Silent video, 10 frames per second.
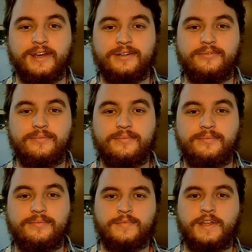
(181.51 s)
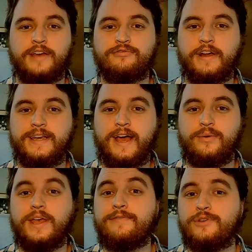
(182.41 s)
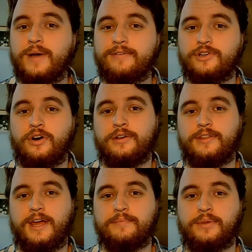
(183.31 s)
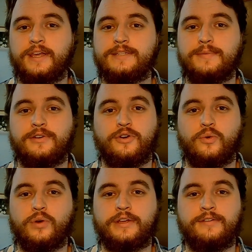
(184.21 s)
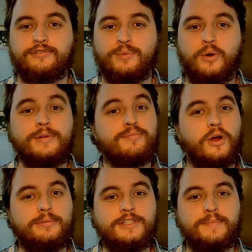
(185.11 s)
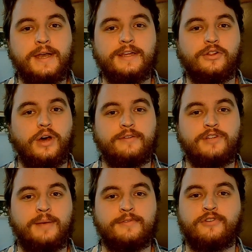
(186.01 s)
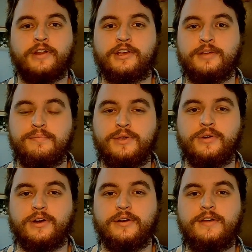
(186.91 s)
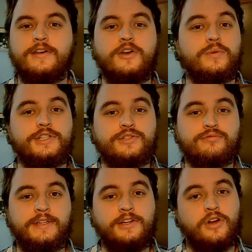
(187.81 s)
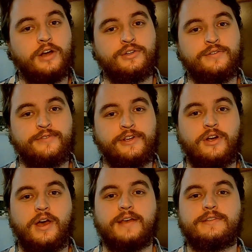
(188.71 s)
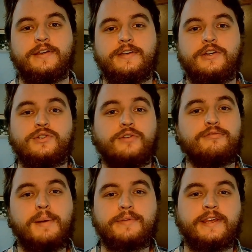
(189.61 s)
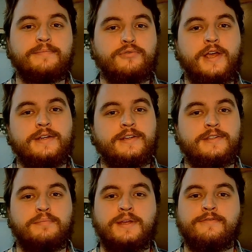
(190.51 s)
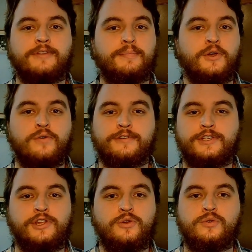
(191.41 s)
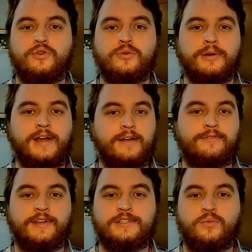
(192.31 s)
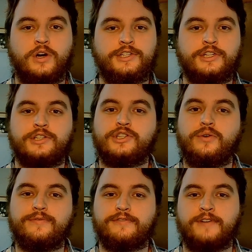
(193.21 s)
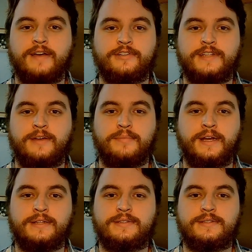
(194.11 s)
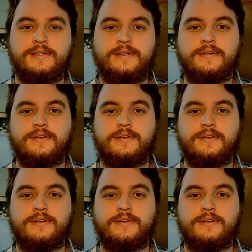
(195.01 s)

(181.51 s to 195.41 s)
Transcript: in it. And right now, if you have an online placement or are working from home, you're probably spending a lot of time in front of the computer, which is really not good for your eyes. So remember that a break doesn't mean flipping over to YouTube or Netflix and watching a show for 5 or 10 minutes,